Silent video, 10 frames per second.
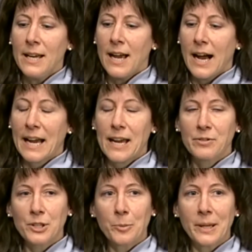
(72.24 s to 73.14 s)
I have a
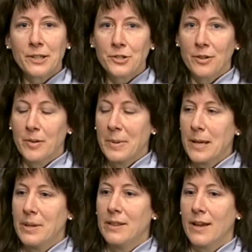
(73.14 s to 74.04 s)
little picture of a
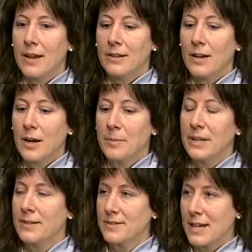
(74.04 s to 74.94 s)
baby that
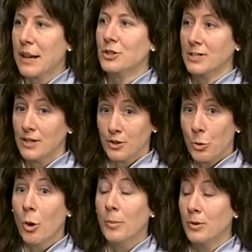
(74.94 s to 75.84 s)
is actually a
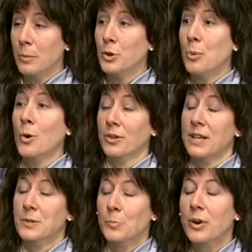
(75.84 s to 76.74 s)
normal newborn
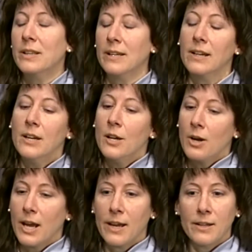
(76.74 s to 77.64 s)
that's breathing,
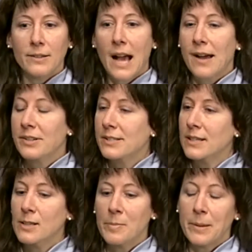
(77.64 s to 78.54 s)
and
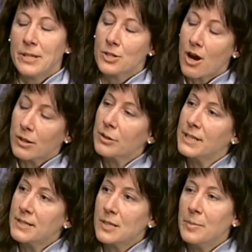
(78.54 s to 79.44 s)
obviously the baby's color
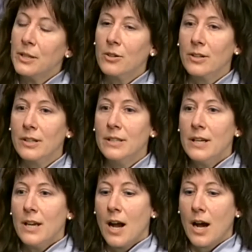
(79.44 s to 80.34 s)
needs to be good.
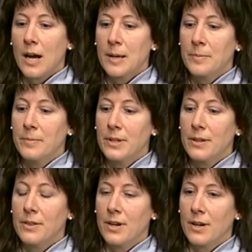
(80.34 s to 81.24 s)

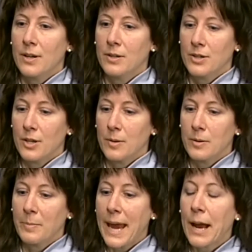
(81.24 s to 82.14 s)

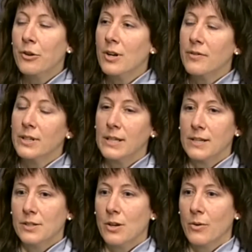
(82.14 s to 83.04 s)
The pattern of it
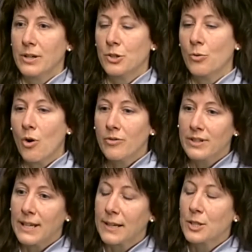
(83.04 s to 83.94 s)
is going to, over
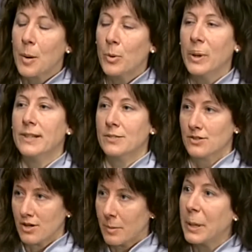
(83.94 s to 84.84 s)
the next couple weeks, is
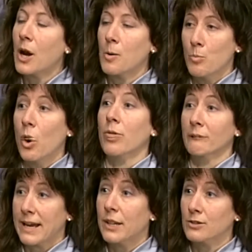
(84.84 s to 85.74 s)
going to become more
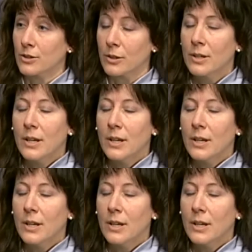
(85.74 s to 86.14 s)
regular,